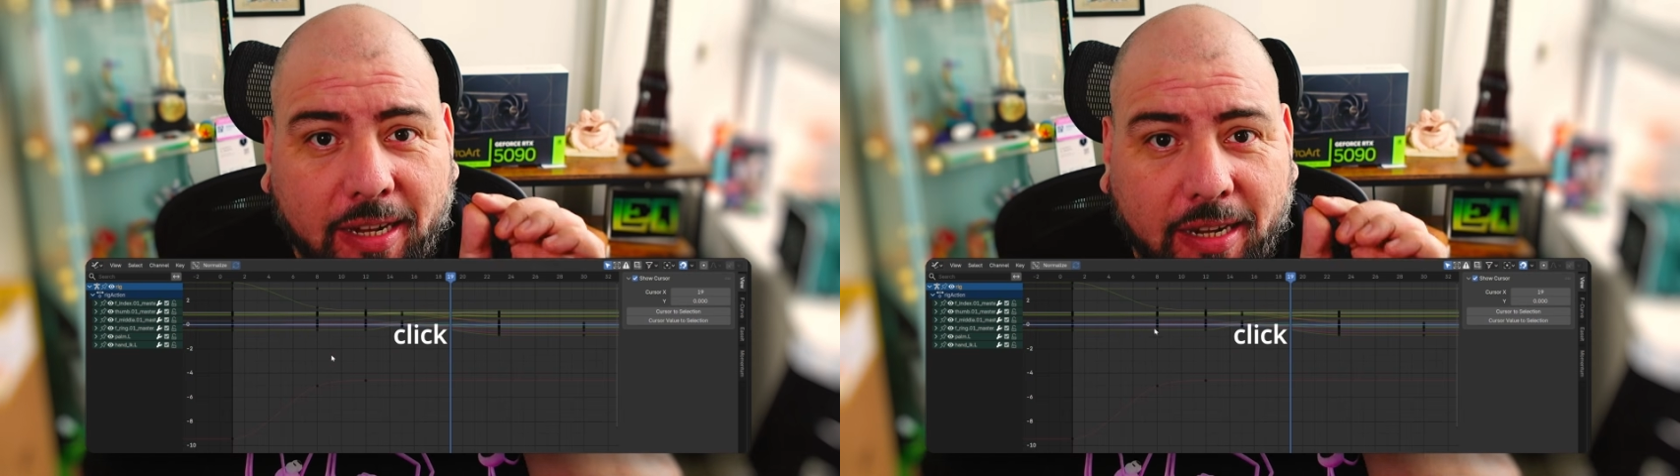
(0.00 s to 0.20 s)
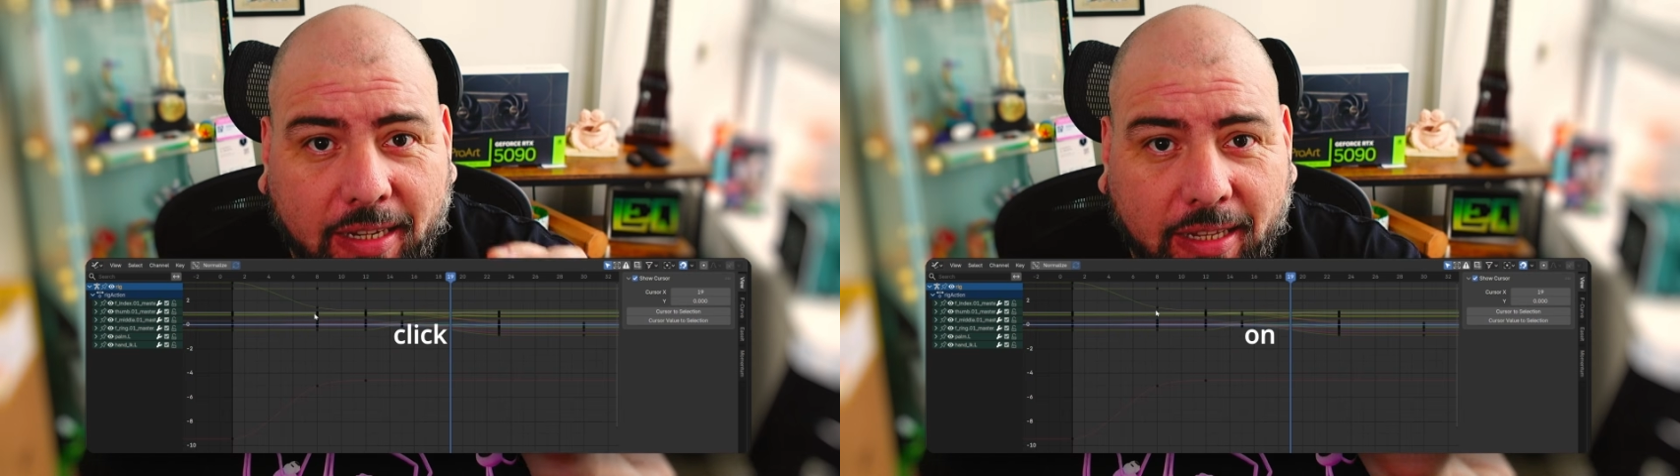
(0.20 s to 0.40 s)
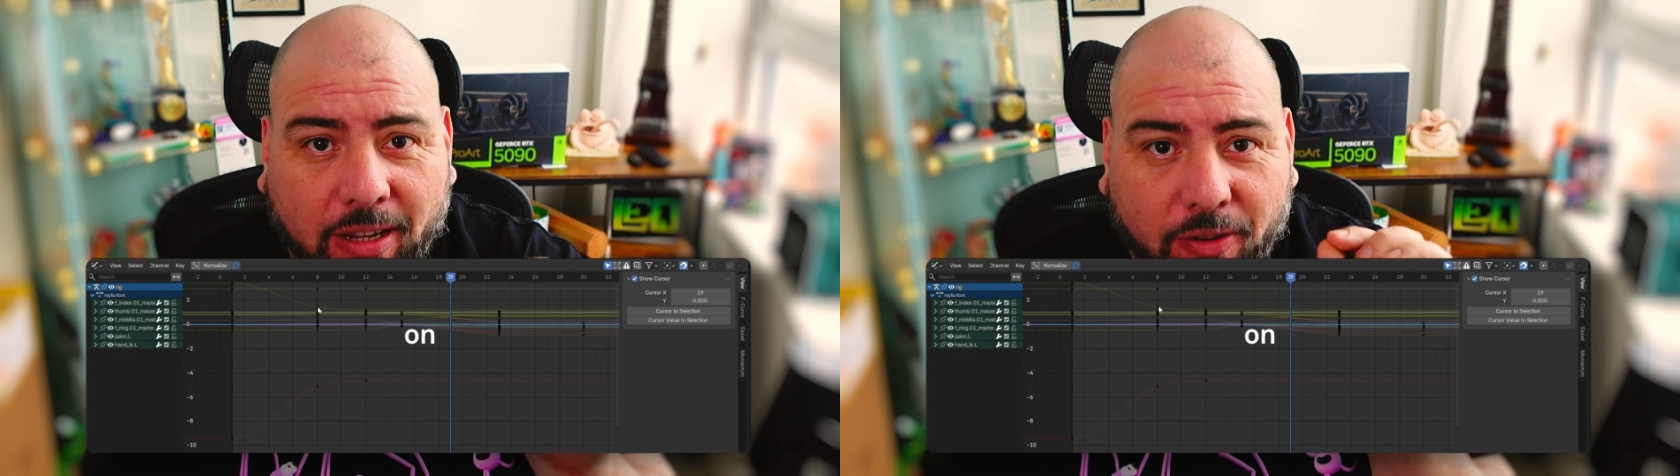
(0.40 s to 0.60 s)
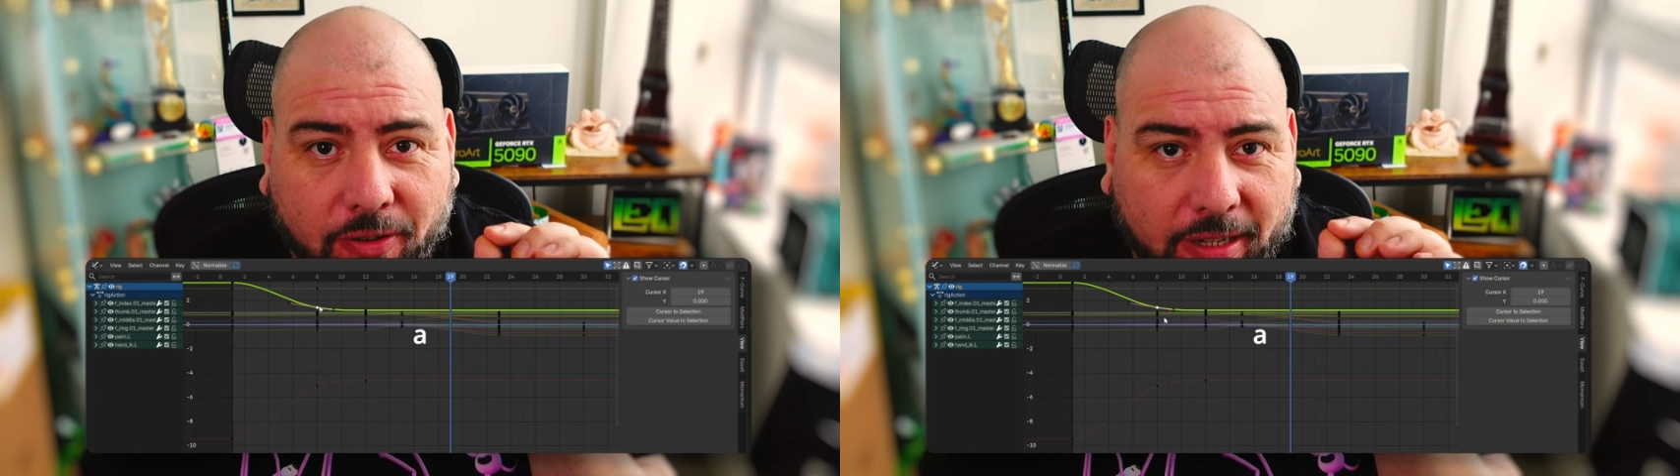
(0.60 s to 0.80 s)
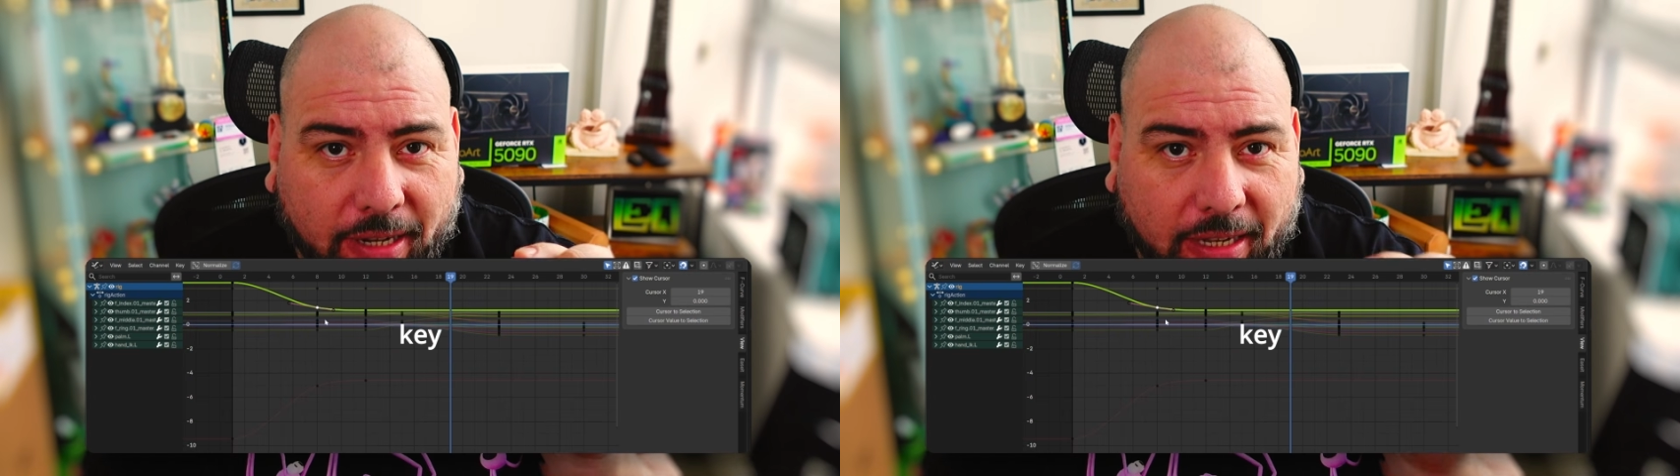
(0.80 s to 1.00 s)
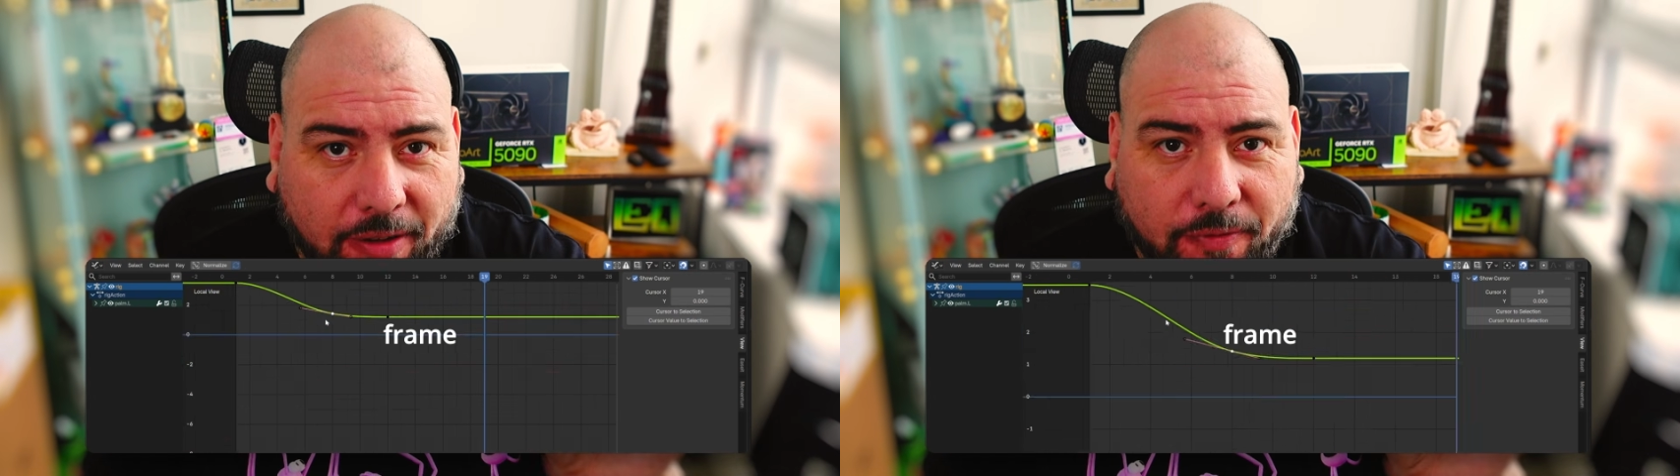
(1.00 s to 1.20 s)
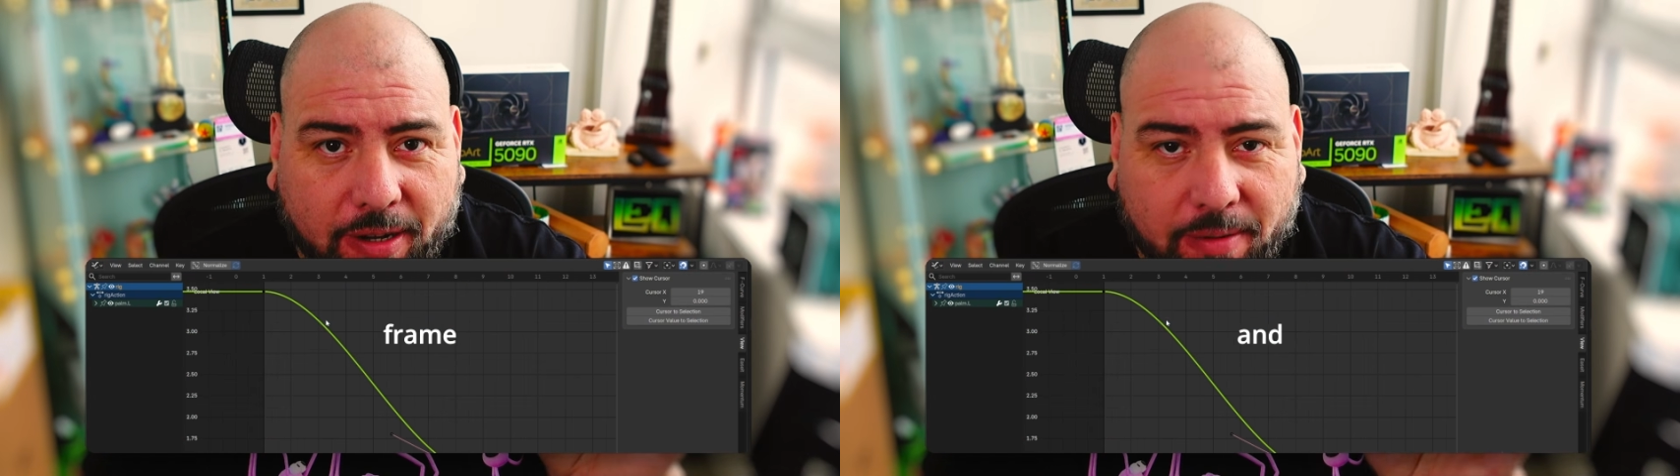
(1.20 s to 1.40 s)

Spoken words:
click on a keyframe